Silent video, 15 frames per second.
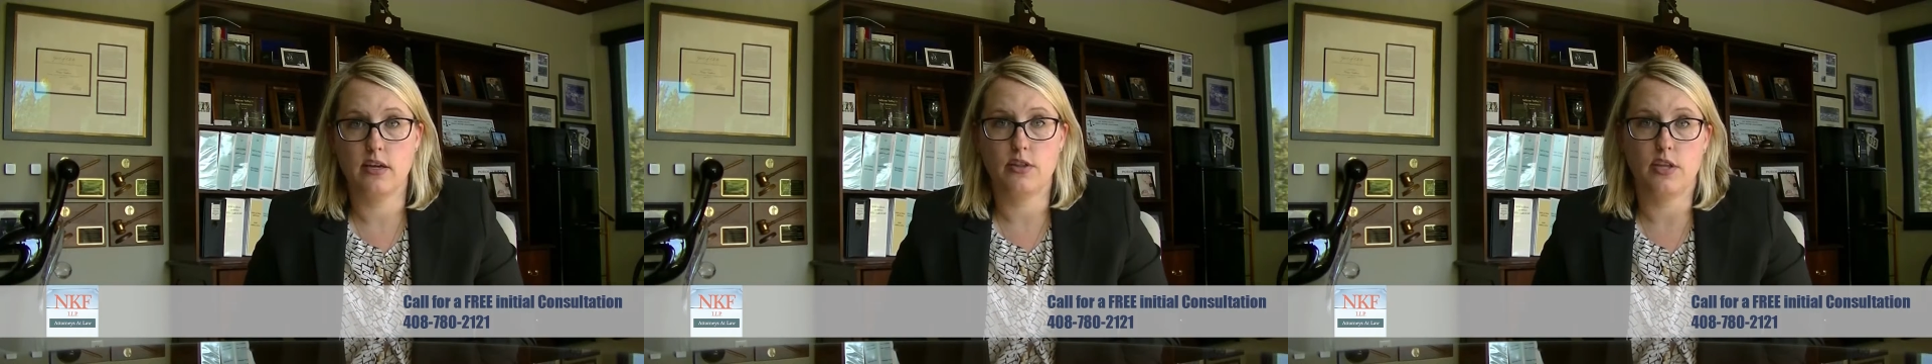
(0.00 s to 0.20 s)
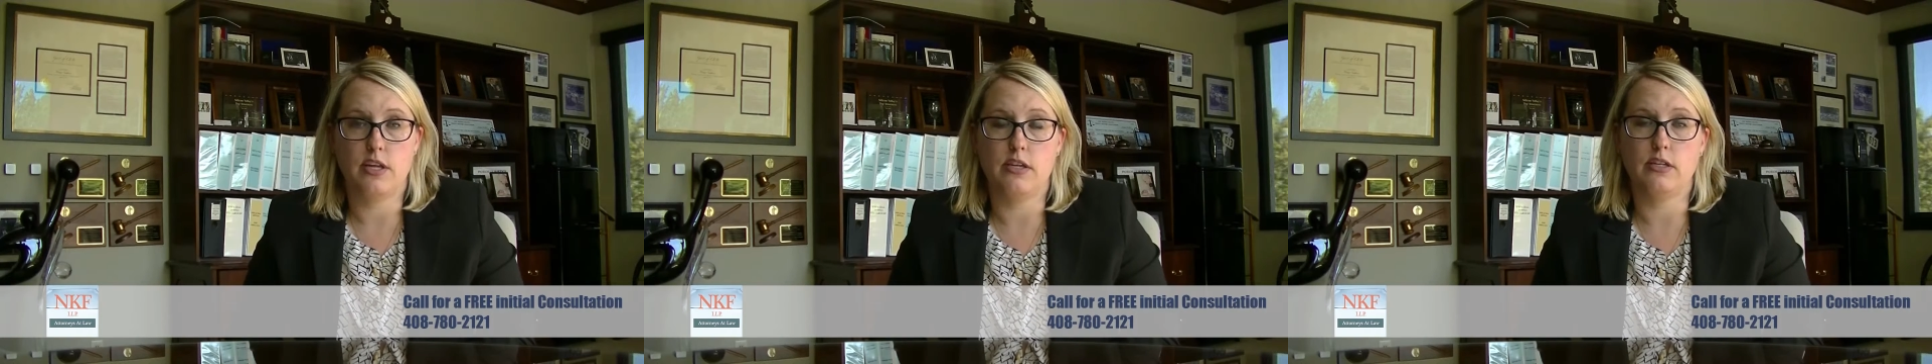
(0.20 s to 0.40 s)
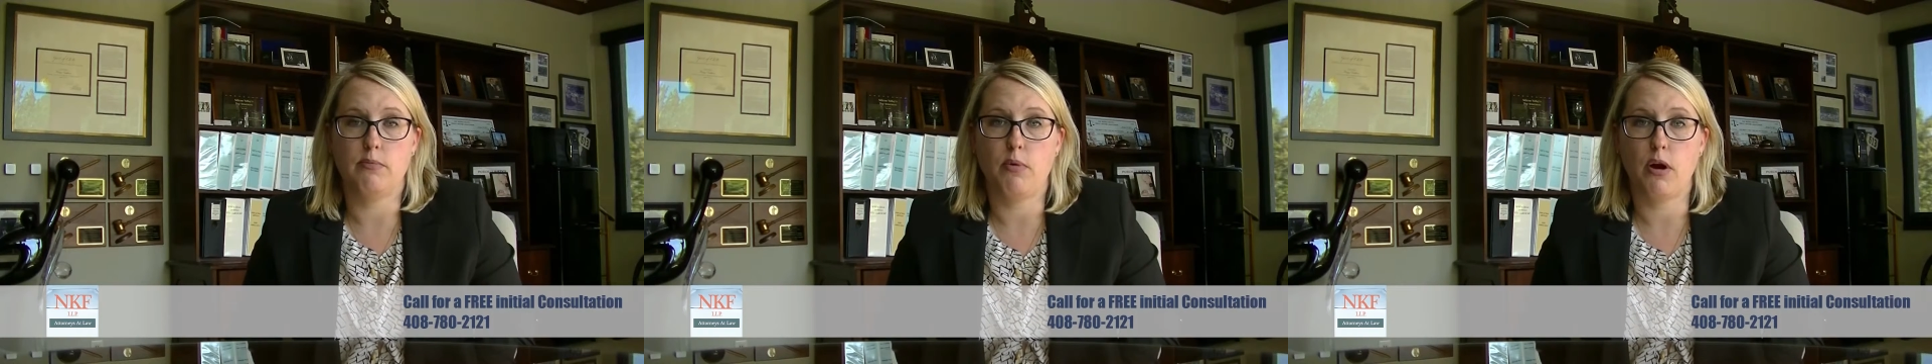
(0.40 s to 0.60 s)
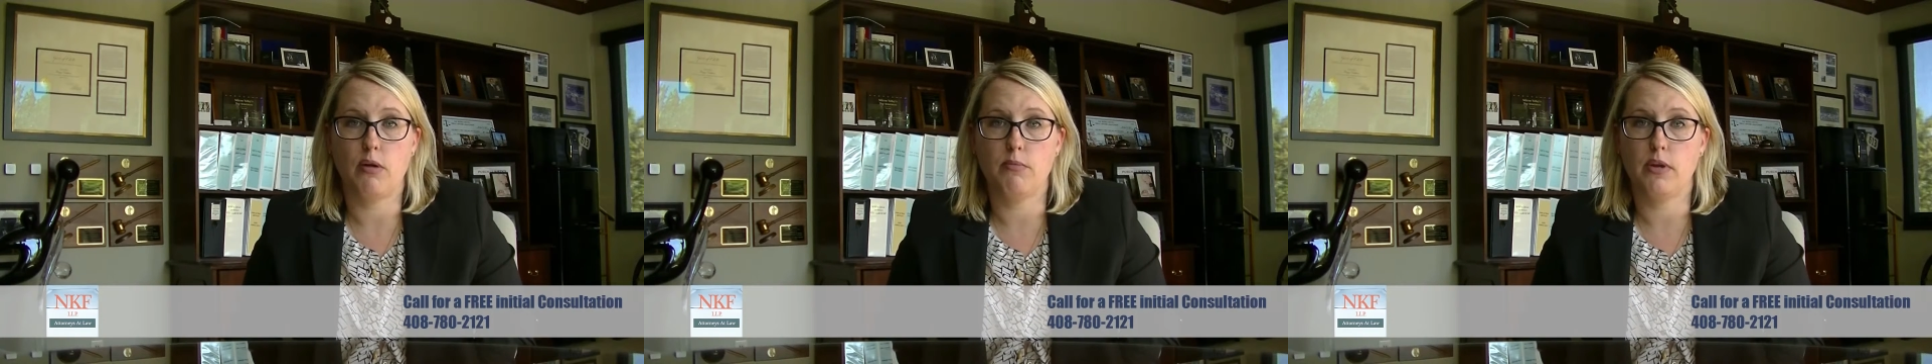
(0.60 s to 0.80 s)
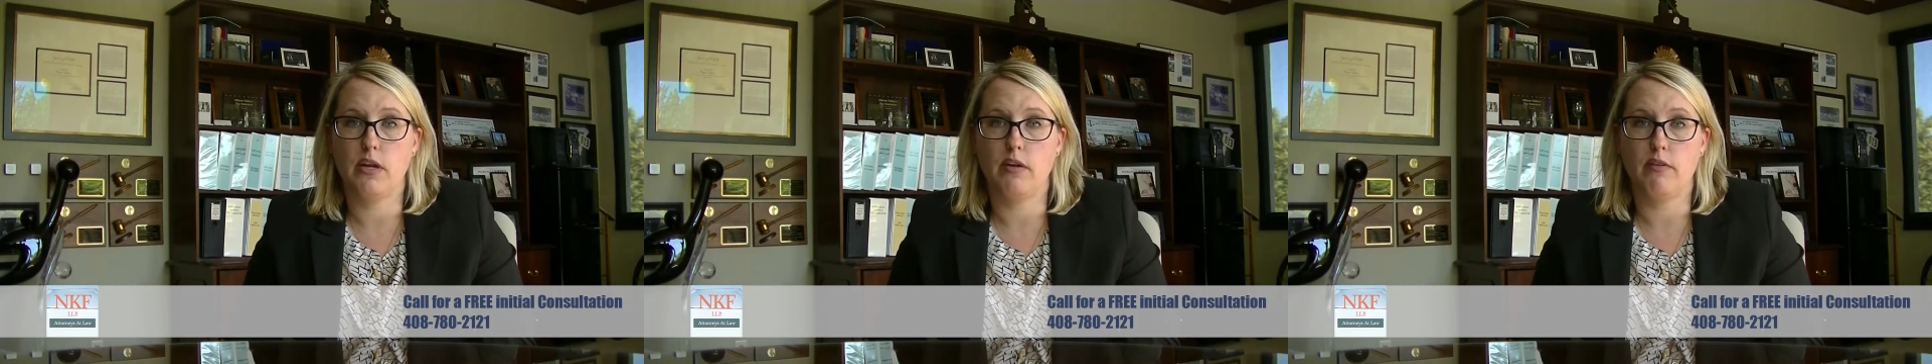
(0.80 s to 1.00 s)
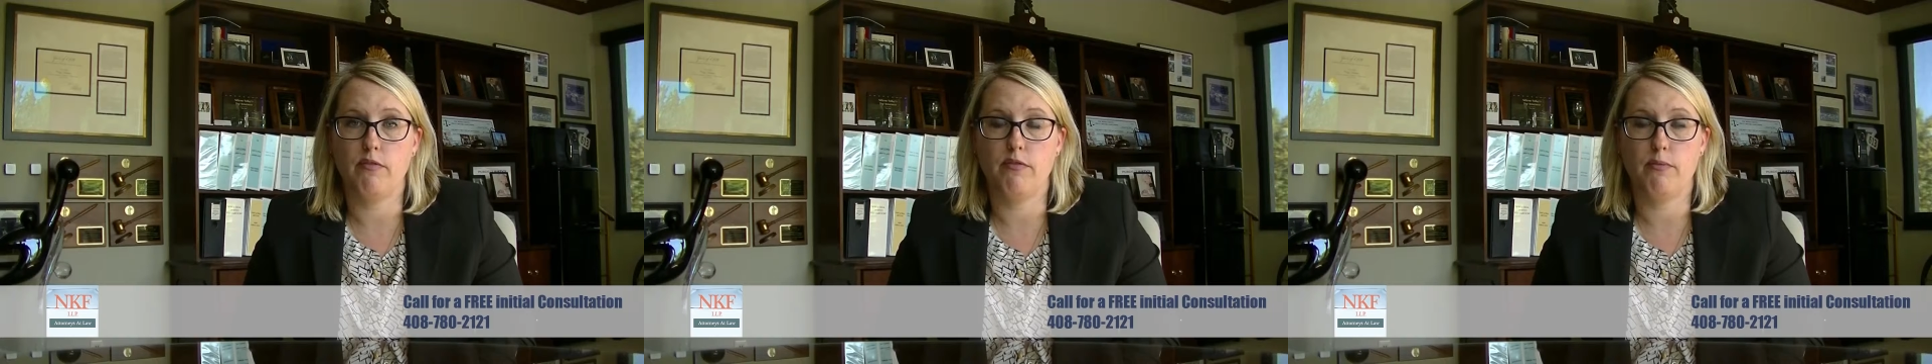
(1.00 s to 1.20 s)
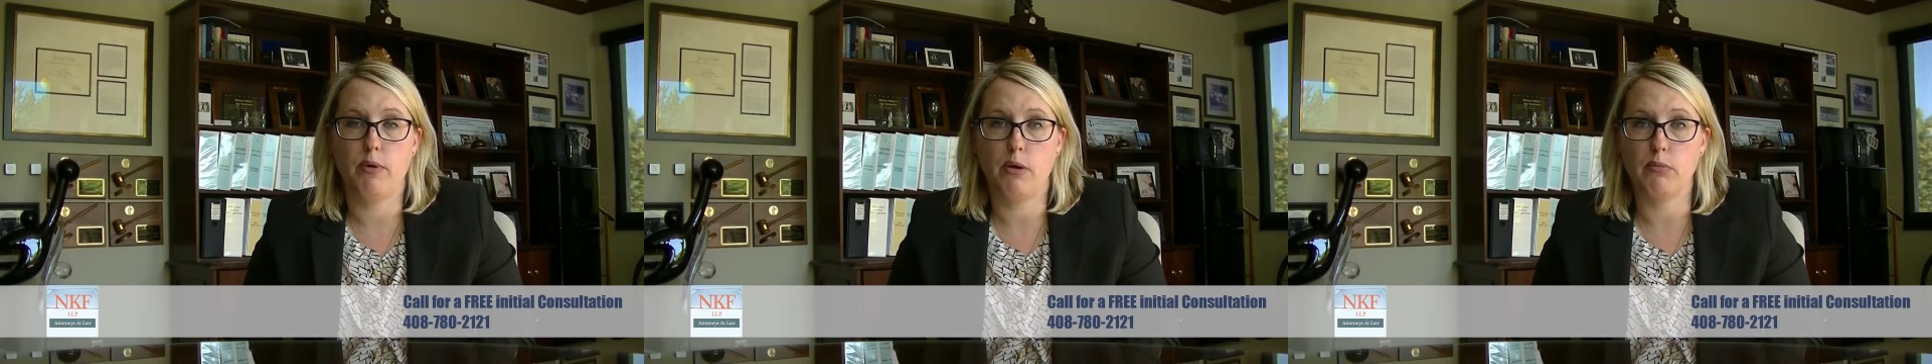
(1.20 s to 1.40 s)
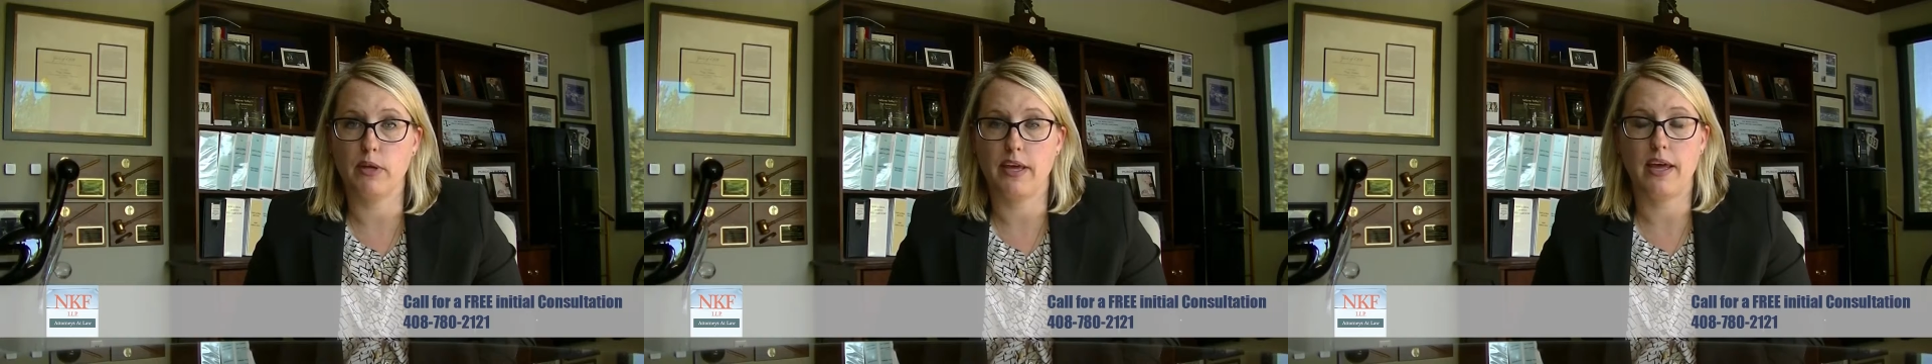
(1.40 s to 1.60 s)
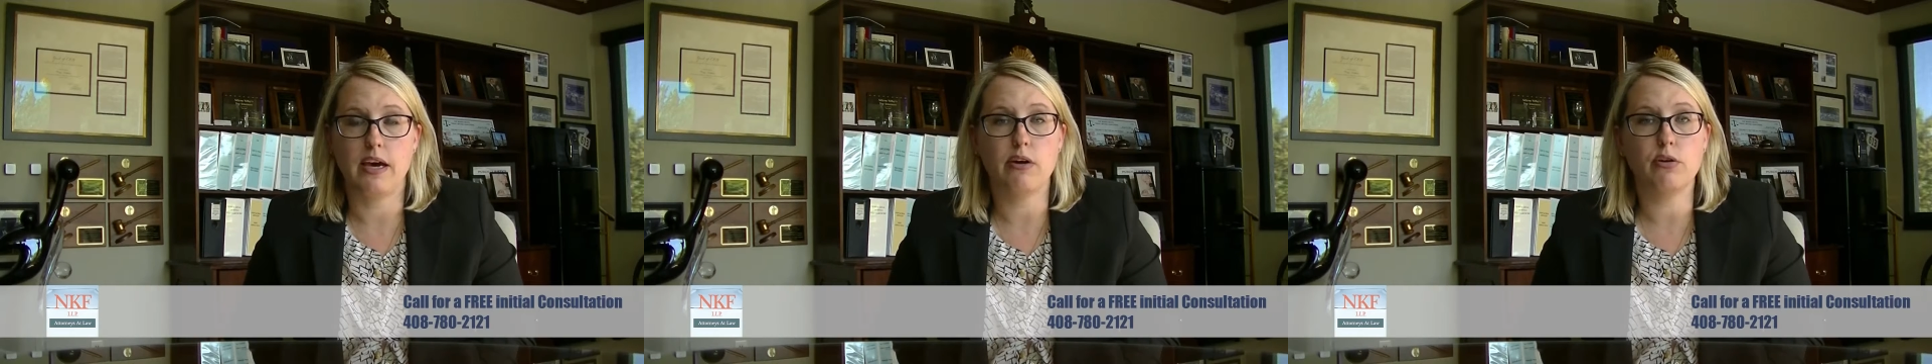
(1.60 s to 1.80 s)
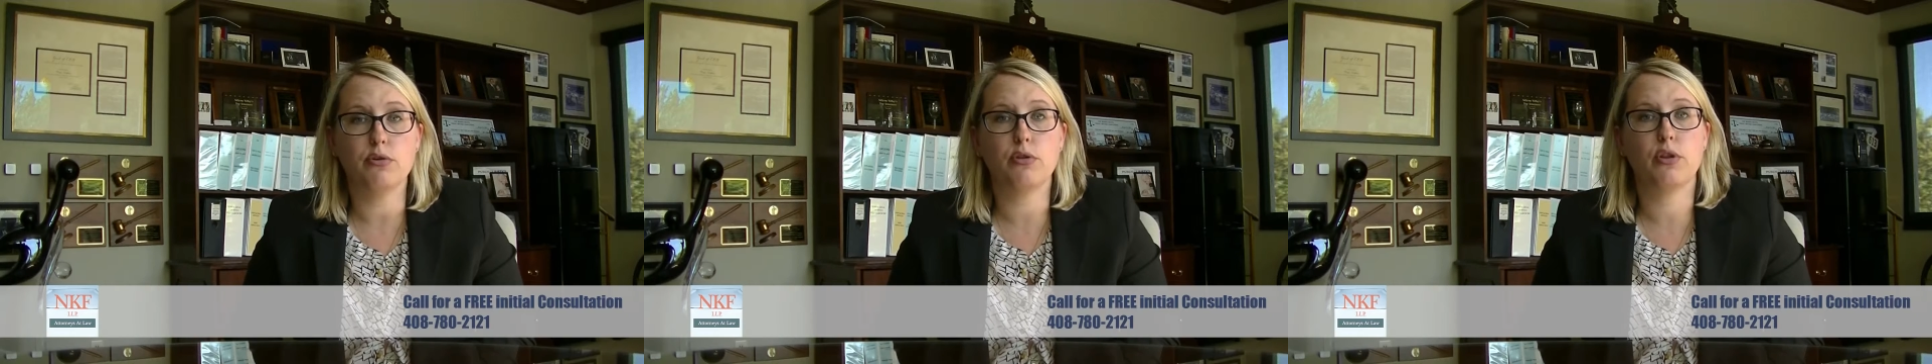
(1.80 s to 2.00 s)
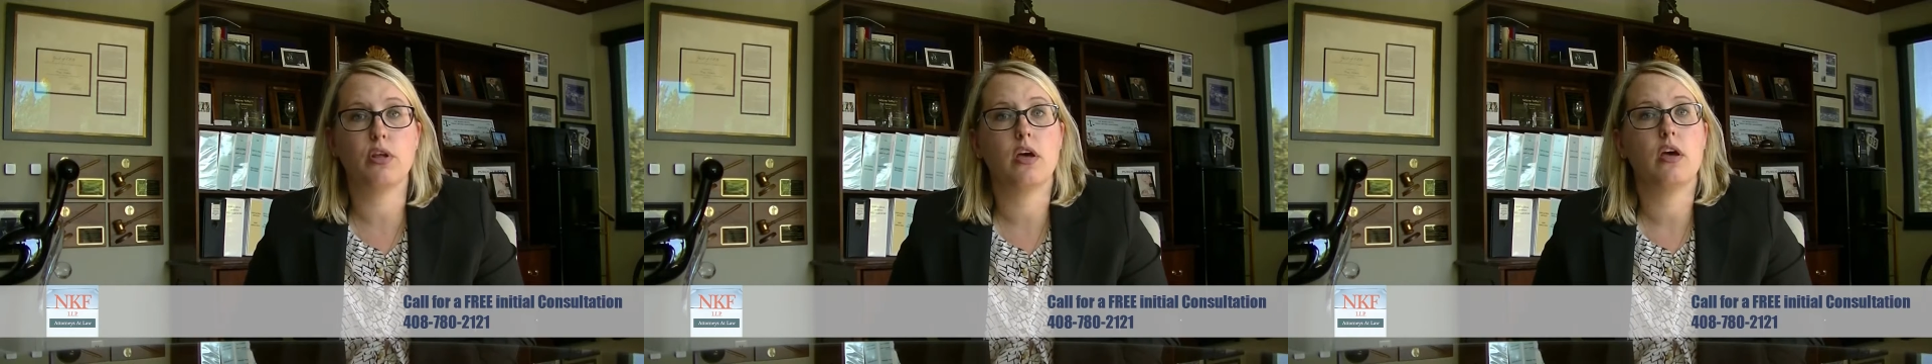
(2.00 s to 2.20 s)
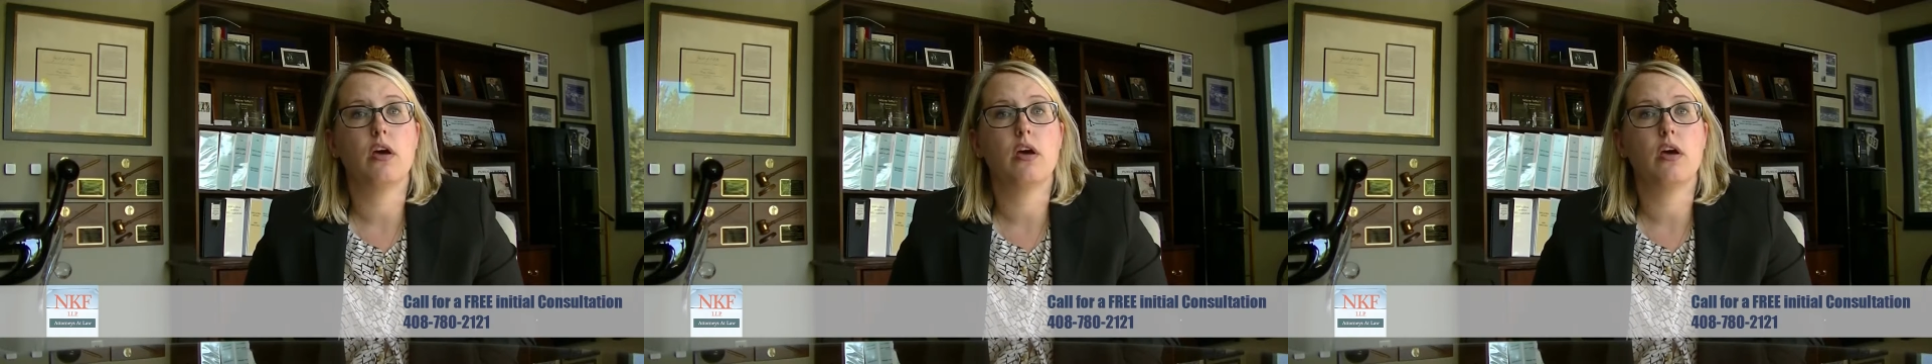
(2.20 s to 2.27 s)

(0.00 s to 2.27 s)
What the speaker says: the Department of Public Health,